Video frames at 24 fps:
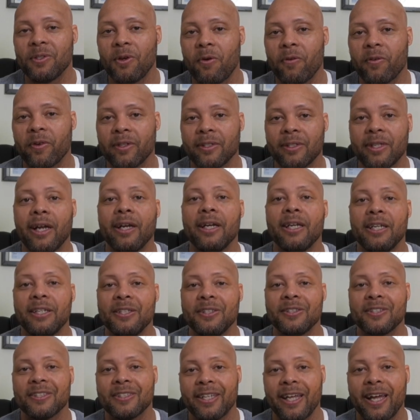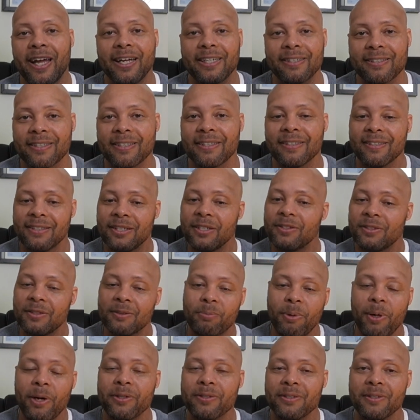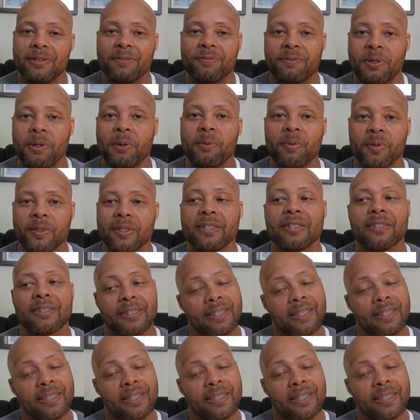over, then eat your snacks, because there's some parts of this film where